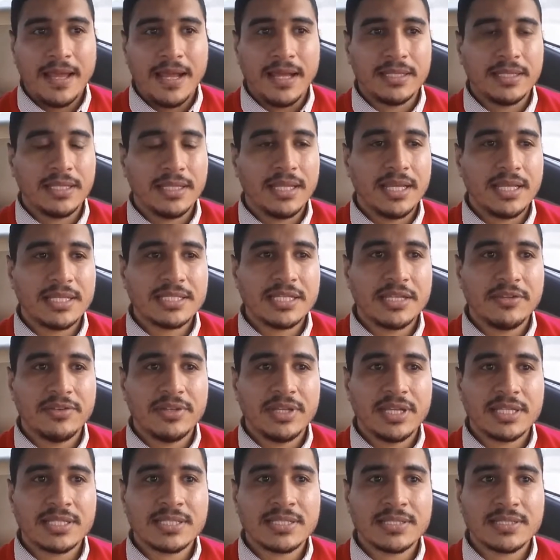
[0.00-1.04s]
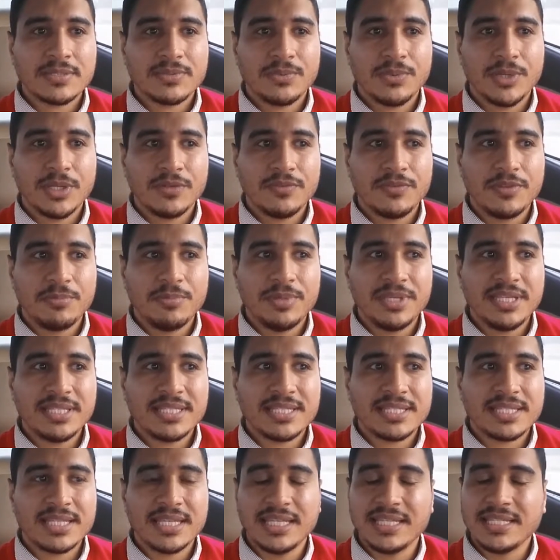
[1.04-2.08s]
And Allah has given us one of the
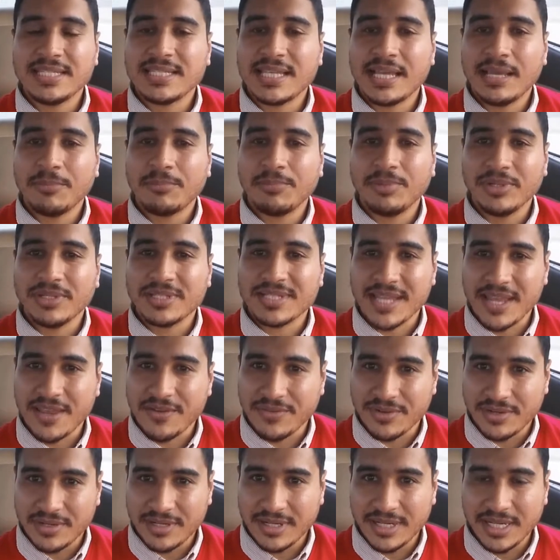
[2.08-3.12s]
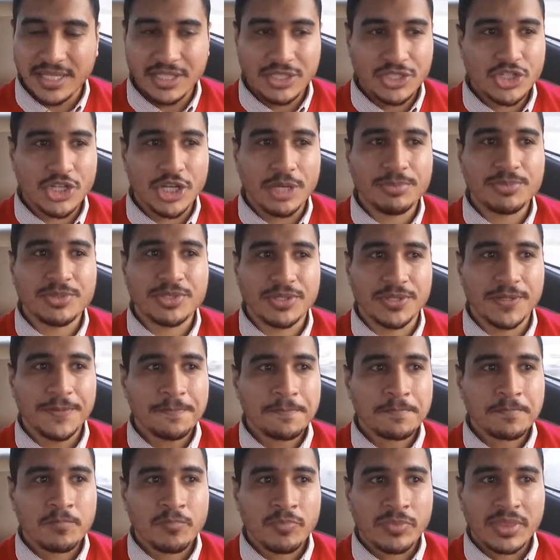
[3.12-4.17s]
best examples ever in chapter
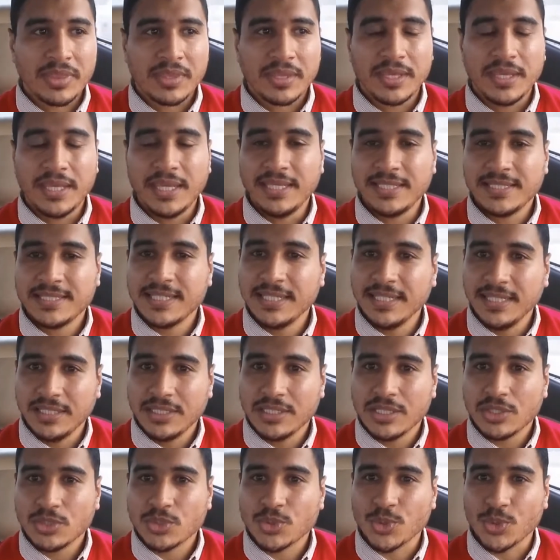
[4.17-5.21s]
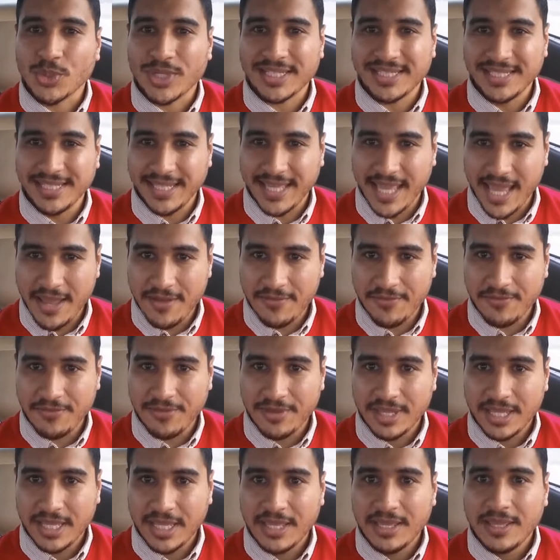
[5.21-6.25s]
18, Surah
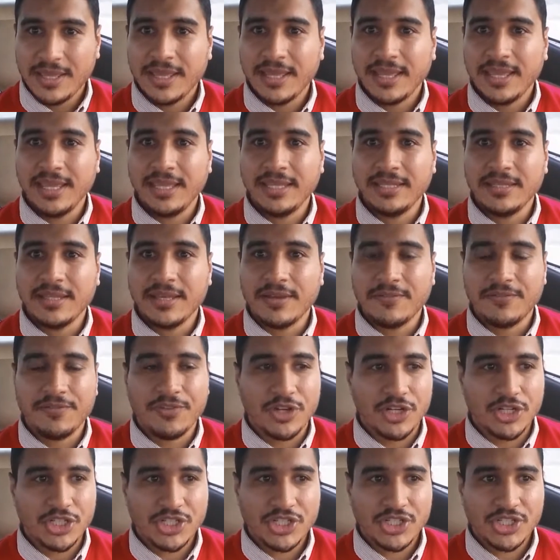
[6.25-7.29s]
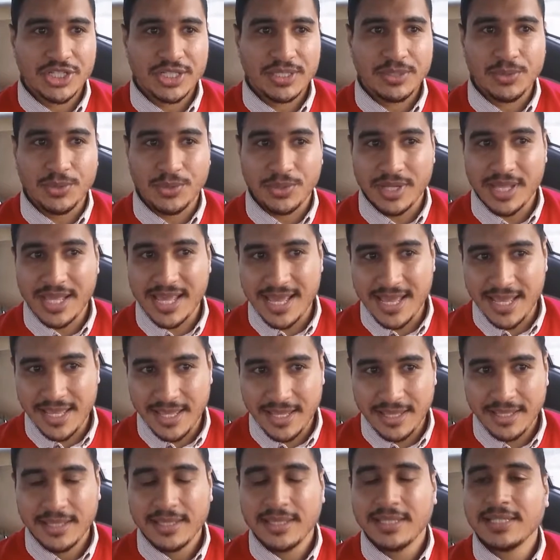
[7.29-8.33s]
Al-Kahf, in verse or
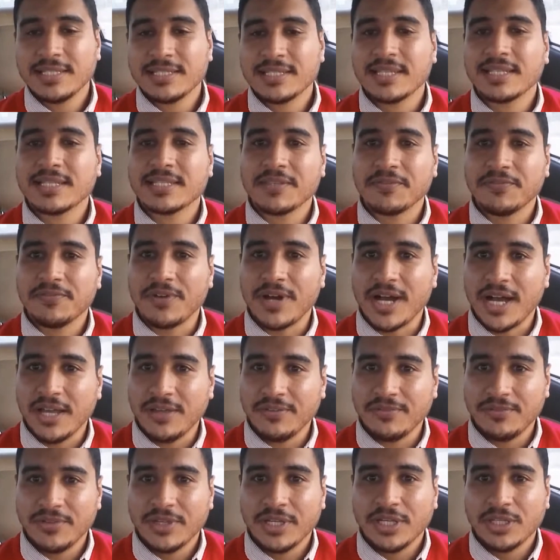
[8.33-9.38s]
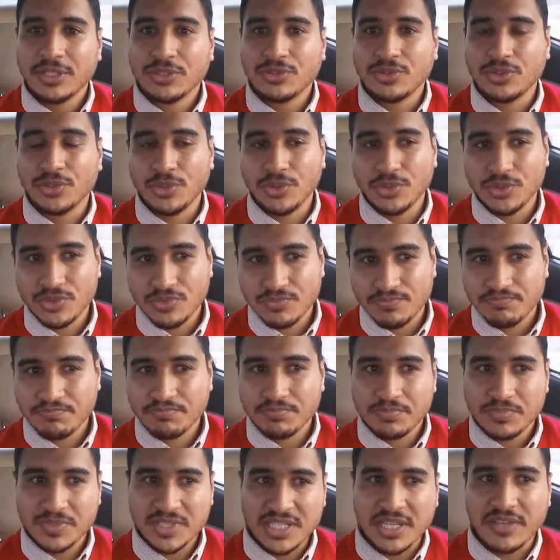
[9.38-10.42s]
ayah 65 to
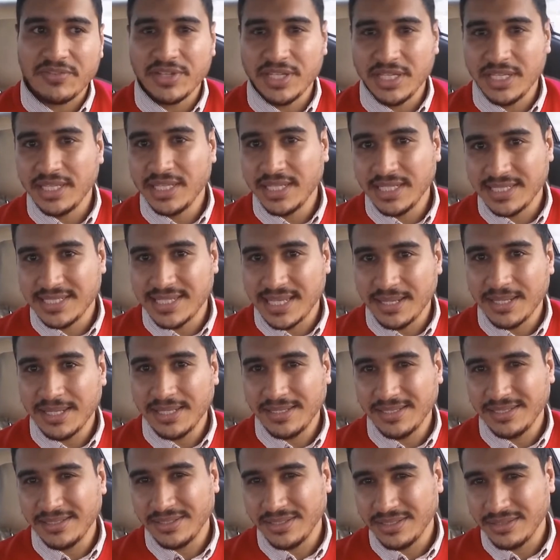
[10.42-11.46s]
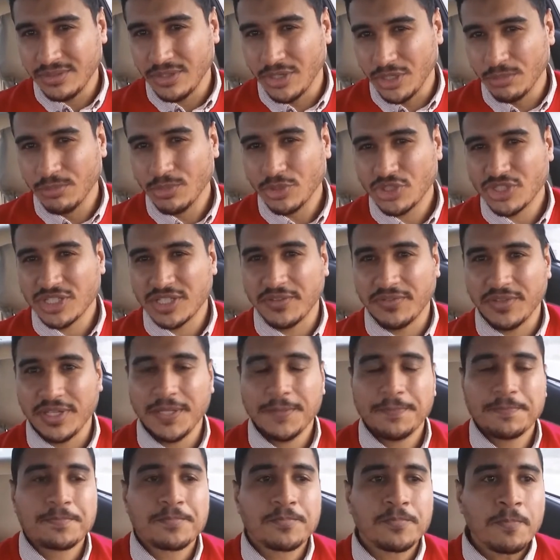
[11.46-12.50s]
70, almost
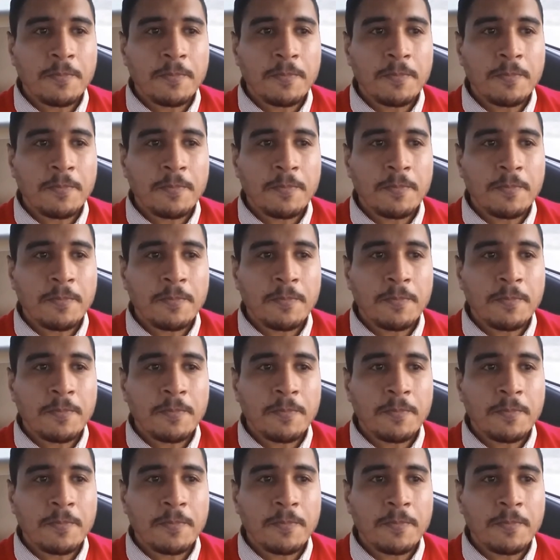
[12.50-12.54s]
70.